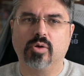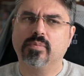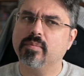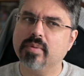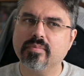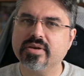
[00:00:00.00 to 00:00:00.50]

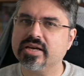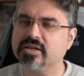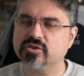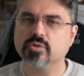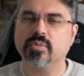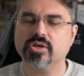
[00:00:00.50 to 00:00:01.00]
but maybe
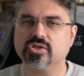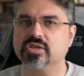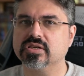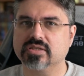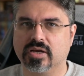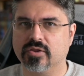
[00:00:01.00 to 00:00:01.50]
not so much
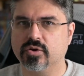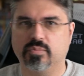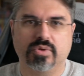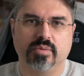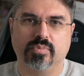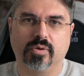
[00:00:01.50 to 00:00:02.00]
these other
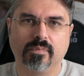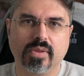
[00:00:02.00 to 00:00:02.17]
people.